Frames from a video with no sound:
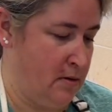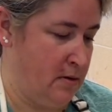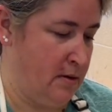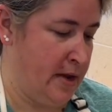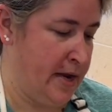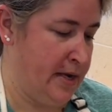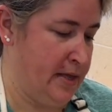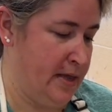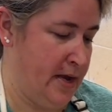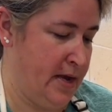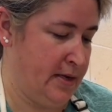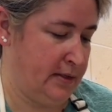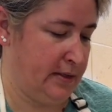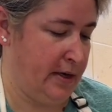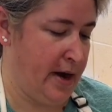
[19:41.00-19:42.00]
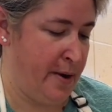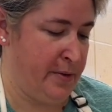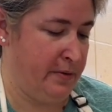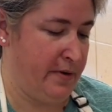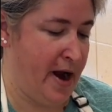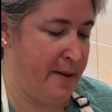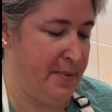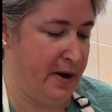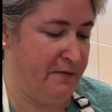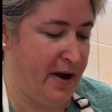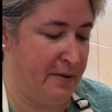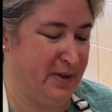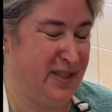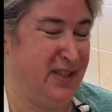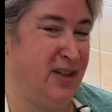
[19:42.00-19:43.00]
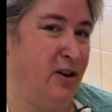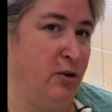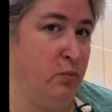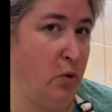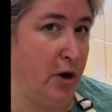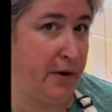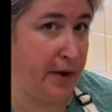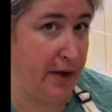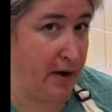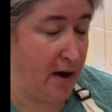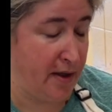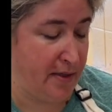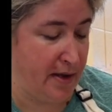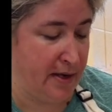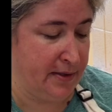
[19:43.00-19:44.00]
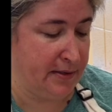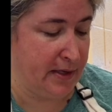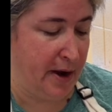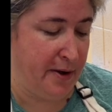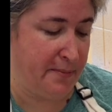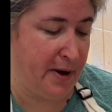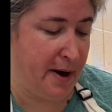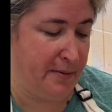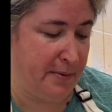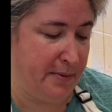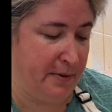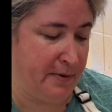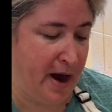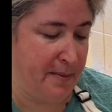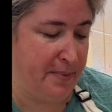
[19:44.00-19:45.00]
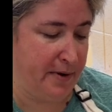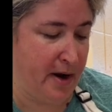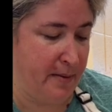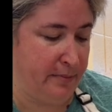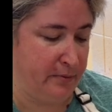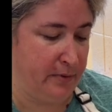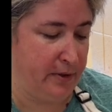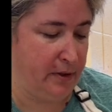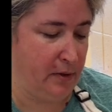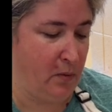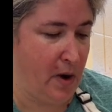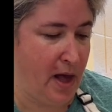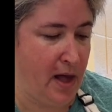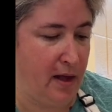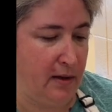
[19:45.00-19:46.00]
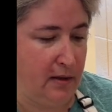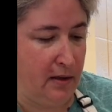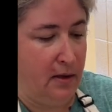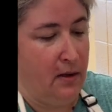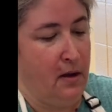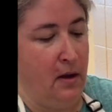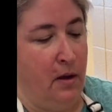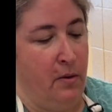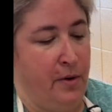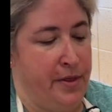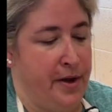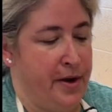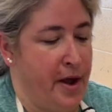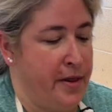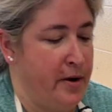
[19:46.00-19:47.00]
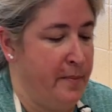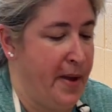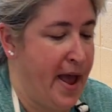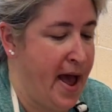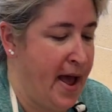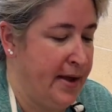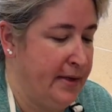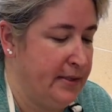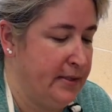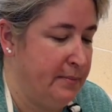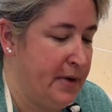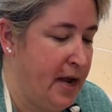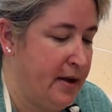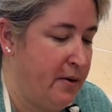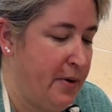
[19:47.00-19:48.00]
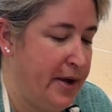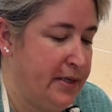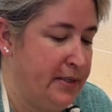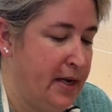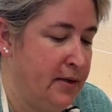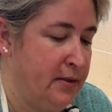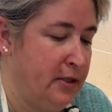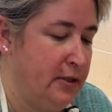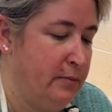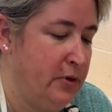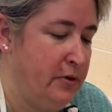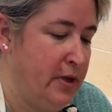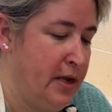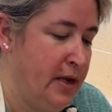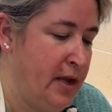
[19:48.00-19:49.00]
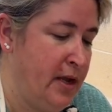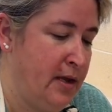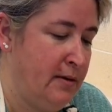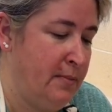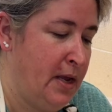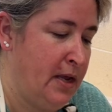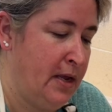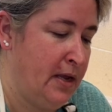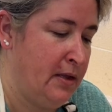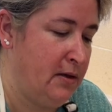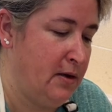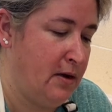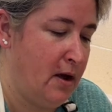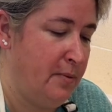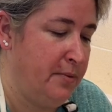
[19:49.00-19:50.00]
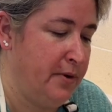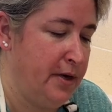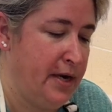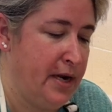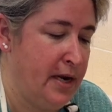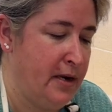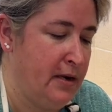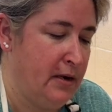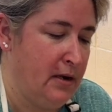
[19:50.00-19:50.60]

like this, and I would wrap it. If I was still working on this, I'd probably wrap it up really well with another bag because I'm not quite done smoothing it and making it look all pretty.